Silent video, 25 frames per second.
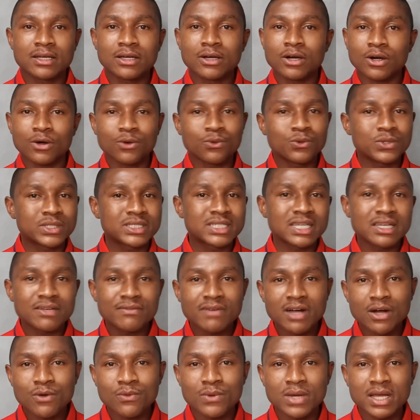Or
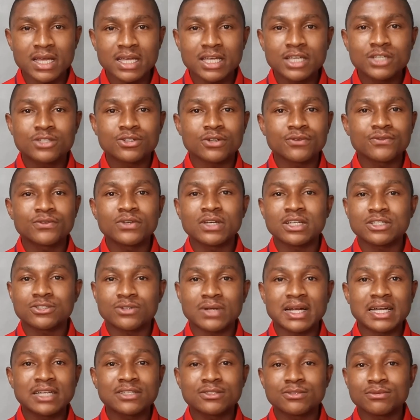whichever way, each of you are
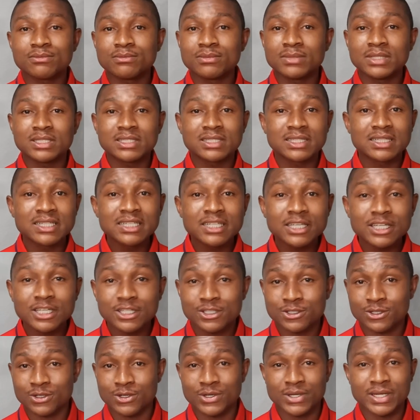trying to mislead
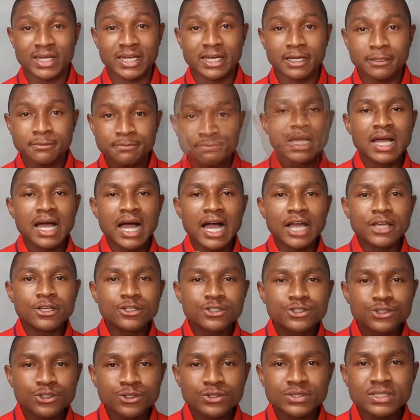each other. Are you
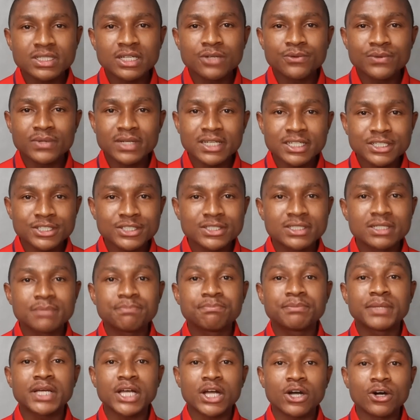choosing a relationship
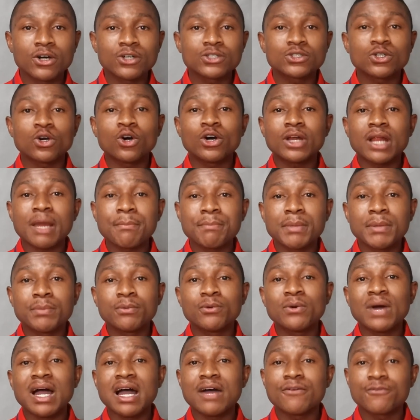because other
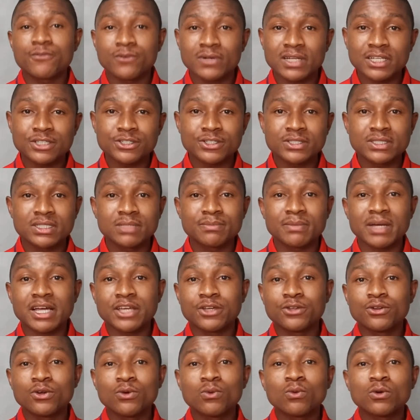people have relationship and
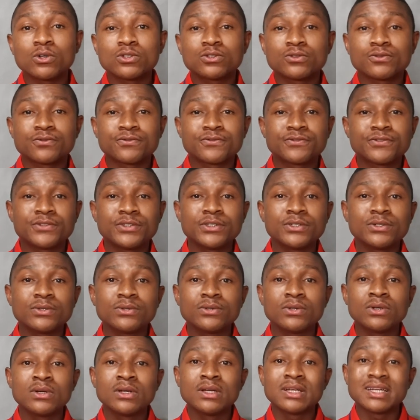you don't want to
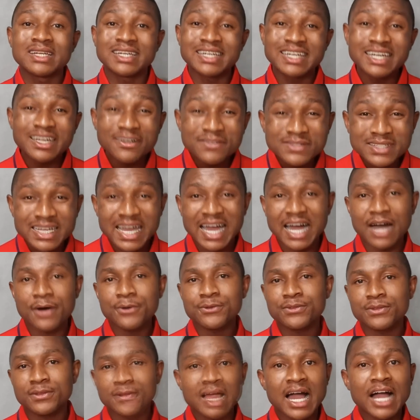feel left
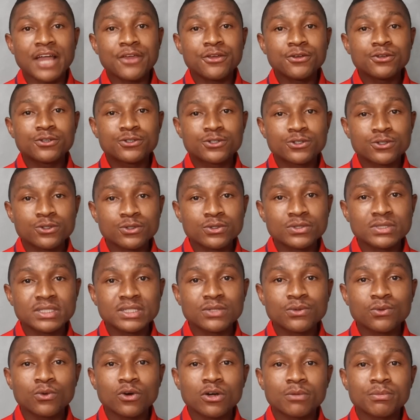out? Are you
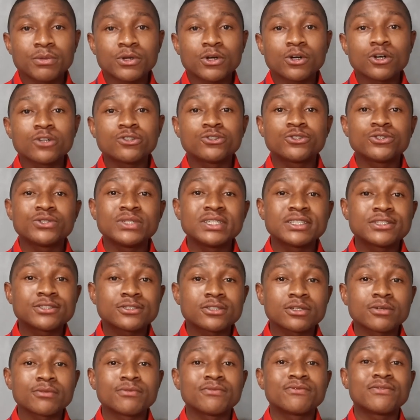choosing one because you need
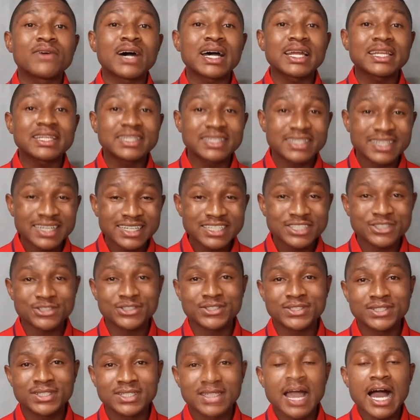some
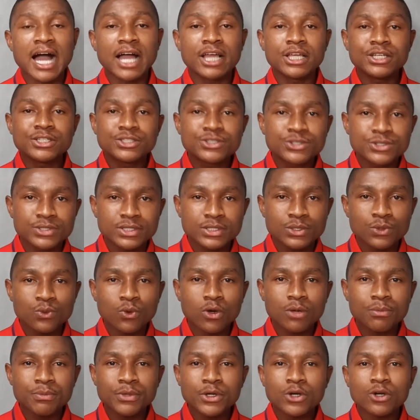validation? Are you choosing
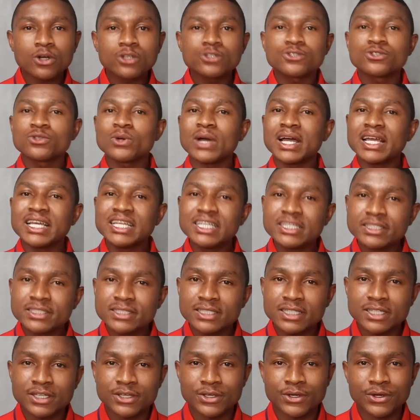one because you are
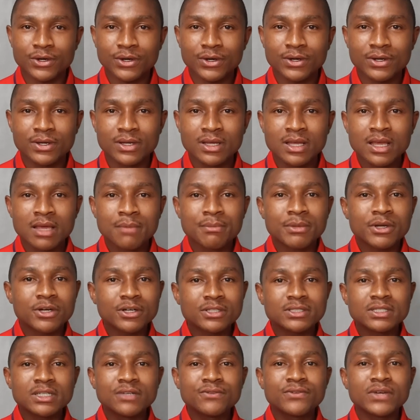insecure?
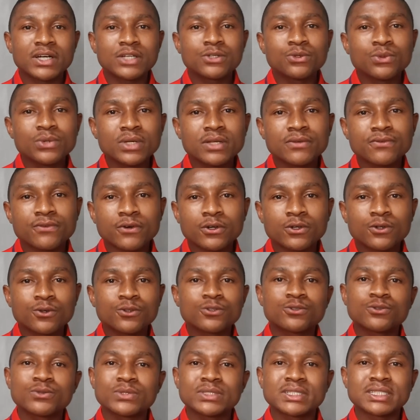Because if you are doing it for
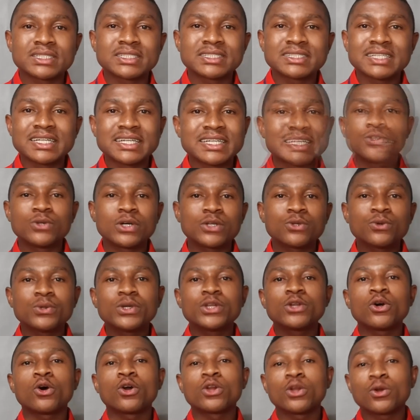those reasons, then you are
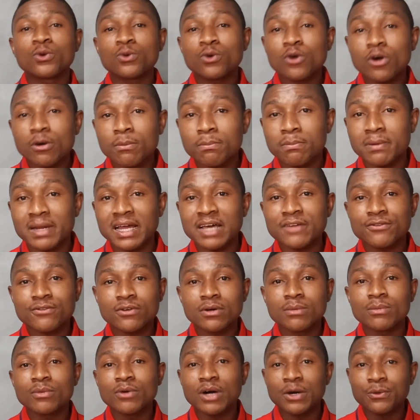doing it on the wrong
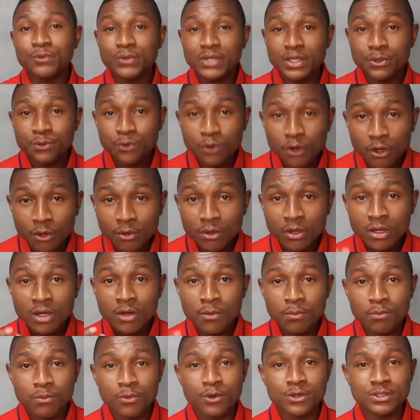platform and with the wrong
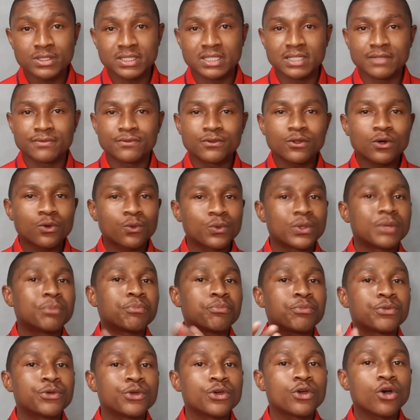motive, not with
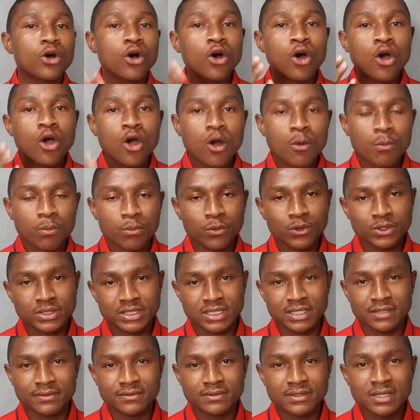pure
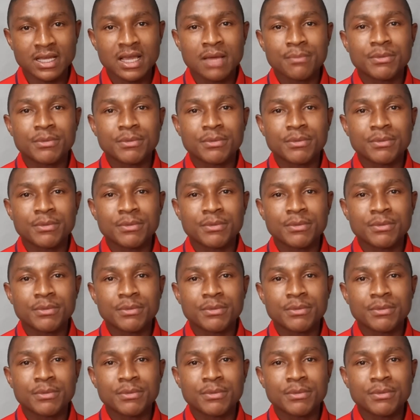motives.